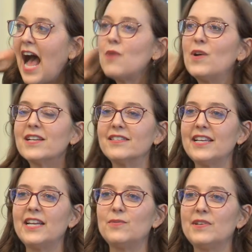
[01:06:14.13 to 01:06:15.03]
I want to
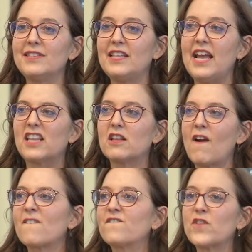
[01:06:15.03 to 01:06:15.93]
say it was like
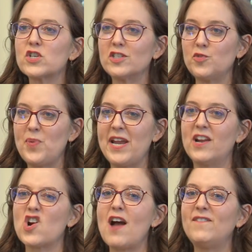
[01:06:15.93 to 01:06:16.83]
her first
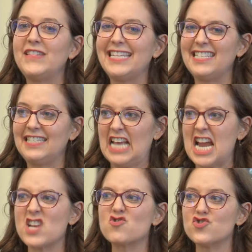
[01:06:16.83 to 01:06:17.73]
pair of
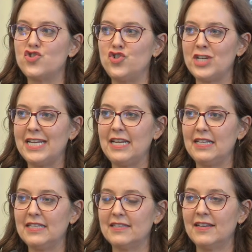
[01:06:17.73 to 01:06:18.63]
designer
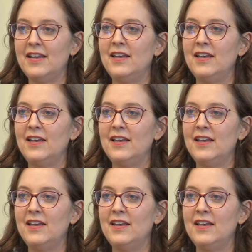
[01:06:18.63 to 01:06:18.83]
jeans.